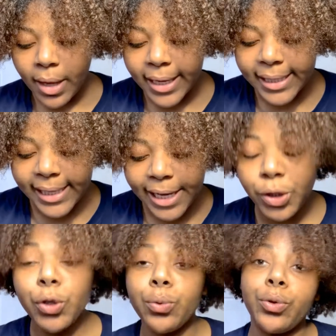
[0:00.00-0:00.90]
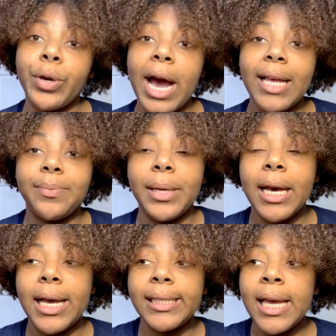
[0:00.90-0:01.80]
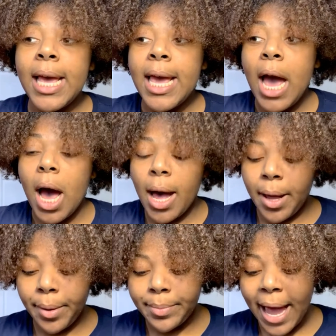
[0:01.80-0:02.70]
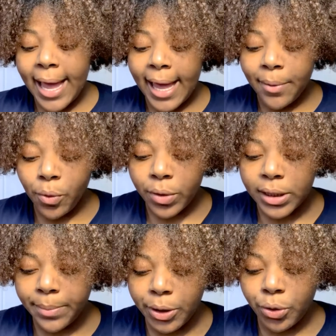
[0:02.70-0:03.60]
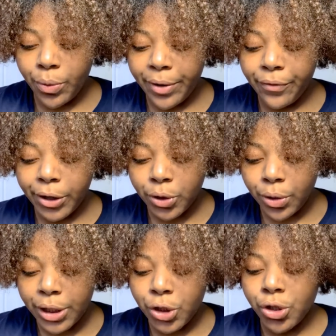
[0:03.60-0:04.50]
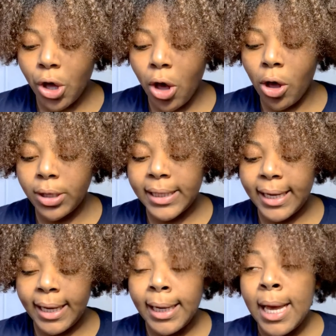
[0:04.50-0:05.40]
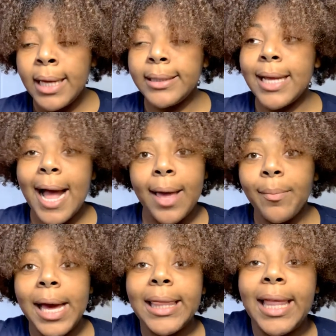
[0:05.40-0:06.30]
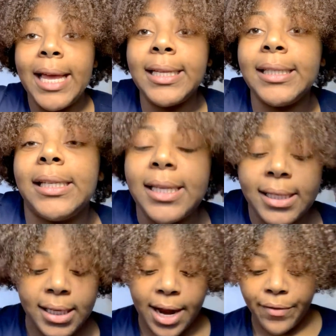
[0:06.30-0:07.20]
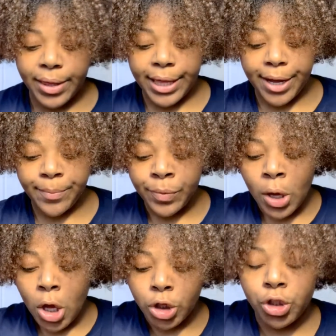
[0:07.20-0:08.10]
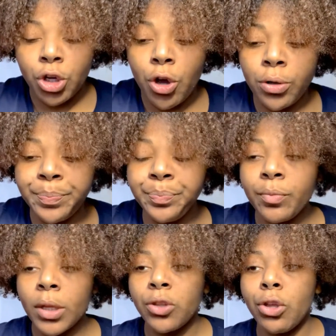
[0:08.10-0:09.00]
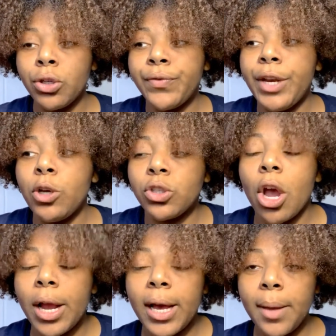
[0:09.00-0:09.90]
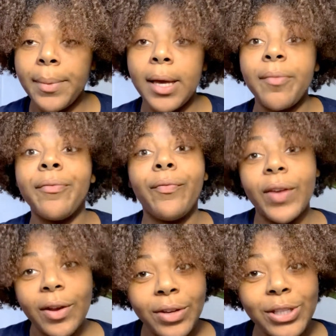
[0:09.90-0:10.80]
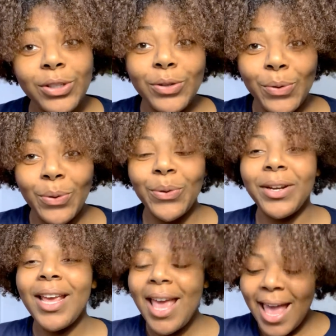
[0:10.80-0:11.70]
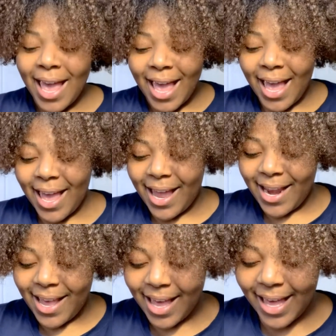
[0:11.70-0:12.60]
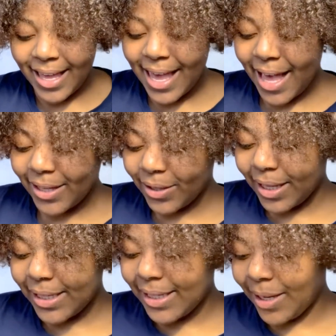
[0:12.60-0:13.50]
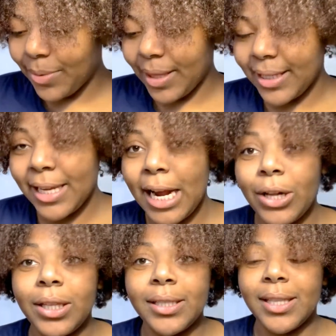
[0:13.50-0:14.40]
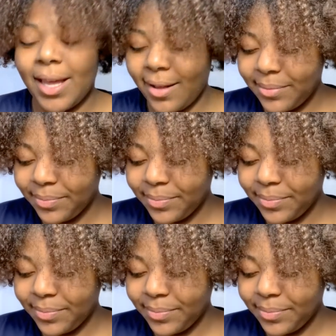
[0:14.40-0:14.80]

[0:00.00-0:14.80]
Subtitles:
Stay tuned, you guys, because I am going to be doing frontal installs and dyeing my laces and everything. So those videos are coming up very soon, and yeah, so let's see what this hair looks like.